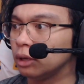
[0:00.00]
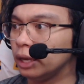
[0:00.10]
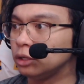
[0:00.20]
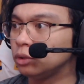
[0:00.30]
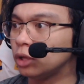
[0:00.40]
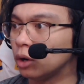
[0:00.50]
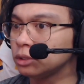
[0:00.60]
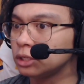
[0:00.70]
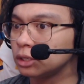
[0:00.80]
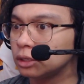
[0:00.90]
You
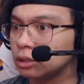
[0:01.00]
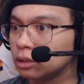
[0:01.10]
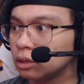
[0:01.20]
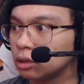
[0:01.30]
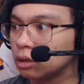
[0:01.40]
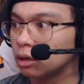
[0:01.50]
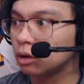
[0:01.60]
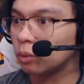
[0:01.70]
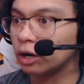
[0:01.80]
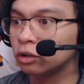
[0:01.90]
don't?
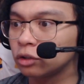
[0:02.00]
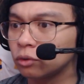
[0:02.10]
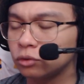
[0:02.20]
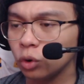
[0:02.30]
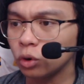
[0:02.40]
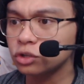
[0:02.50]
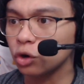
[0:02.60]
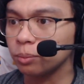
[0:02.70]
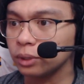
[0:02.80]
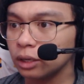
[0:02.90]
Why are all the doors
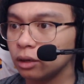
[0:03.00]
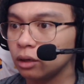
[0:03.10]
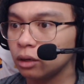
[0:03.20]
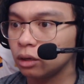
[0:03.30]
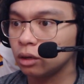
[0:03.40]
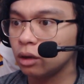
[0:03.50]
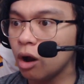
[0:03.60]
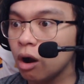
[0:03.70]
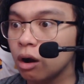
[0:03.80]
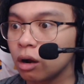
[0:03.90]
open?
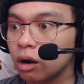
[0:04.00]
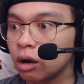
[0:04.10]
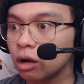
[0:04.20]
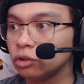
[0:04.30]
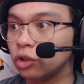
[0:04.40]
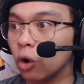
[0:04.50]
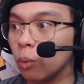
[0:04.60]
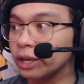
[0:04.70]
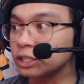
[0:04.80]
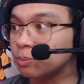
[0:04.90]
No
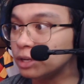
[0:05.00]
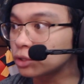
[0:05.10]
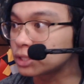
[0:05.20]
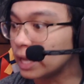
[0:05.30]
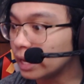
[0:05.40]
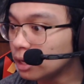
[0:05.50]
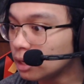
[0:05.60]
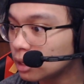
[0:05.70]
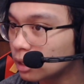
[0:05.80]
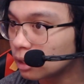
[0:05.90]
way, is Beatrice dead?
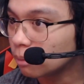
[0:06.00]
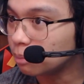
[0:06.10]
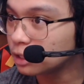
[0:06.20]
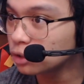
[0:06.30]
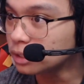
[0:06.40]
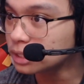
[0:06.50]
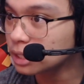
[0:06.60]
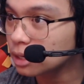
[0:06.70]
Beatrice?